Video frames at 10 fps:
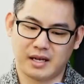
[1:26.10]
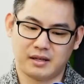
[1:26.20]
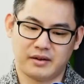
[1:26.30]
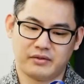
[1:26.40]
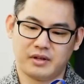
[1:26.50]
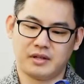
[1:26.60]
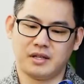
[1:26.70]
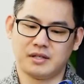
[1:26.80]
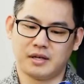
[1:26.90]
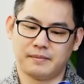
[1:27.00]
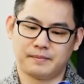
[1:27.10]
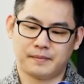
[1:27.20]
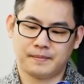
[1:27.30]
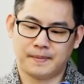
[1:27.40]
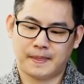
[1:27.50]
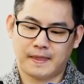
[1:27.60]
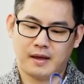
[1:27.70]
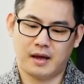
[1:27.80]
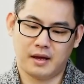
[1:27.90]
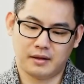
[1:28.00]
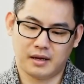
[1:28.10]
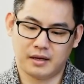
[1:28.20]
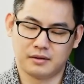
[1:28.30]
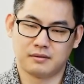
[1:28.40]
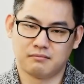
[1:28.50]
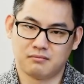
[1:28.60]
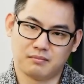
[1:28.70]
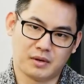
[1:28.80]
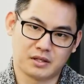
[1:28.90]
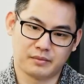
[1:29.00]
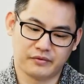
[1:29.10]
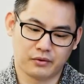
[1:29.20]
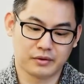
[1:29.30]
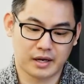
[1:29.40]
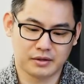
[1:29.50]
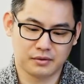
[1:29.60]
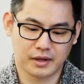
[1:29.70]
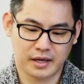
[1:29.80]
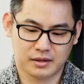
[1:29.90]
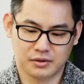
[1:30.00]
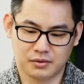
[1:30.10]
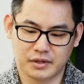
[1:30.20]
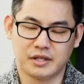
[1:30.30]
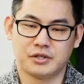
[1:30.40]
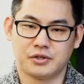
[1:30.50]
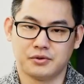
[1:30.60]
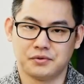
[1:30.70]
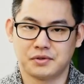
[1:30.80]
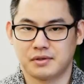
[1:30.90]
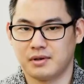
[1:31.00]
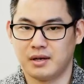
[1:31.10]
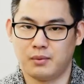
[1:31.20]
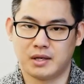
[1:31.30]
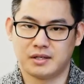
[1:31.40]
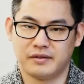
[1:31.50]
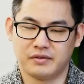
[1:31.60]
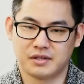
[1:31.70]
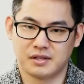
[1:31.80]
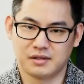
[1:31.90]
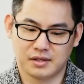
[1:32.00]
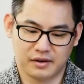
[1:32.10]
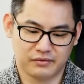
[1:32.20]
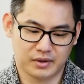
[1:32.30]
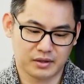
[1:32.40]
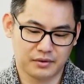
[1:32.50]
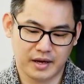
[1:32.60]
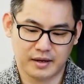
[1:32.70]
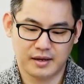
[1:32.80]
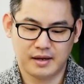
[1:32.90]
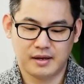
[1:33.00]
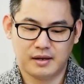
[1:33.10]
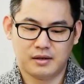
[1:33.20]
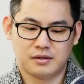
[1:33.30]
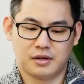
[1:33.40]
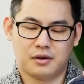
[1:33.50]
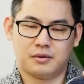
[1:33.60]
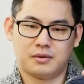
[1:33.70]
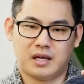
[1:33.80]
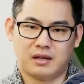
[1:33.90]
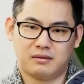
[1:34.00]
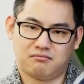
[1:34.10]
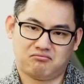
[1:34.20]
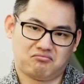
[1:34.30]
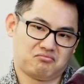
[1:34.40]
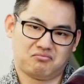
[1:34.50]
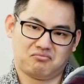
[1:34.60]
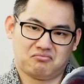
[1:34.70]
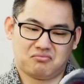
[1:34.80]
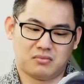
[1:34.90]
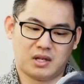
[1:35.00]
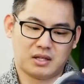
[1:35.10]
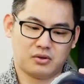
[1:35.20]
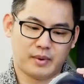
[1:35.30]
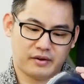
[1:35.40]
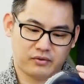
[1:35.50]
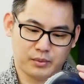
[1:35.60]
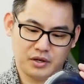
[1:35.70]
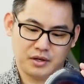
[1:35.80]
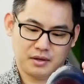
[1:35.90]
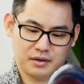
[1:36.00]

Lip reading: I can definitely clean these up. And I mentioned before that I do like to clean shoes. I watch Netflix and stuff when I do that. So, not too bad for me.